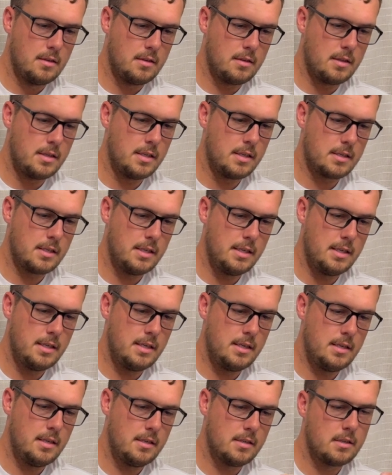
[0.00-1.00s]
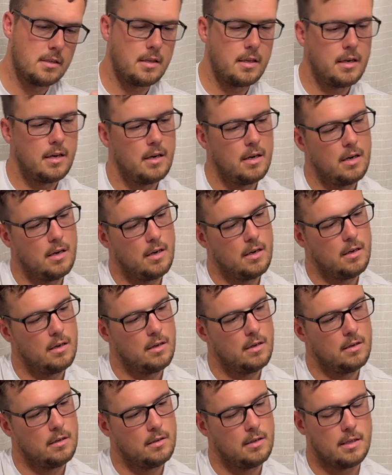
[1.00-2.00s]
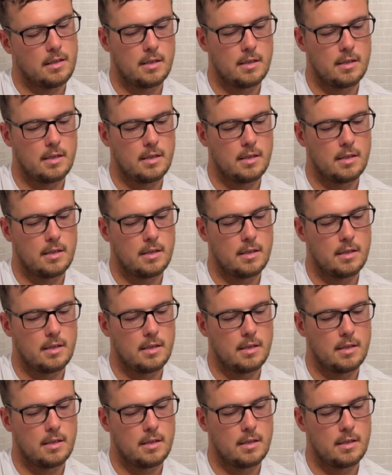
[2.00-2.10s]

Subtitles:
this is their,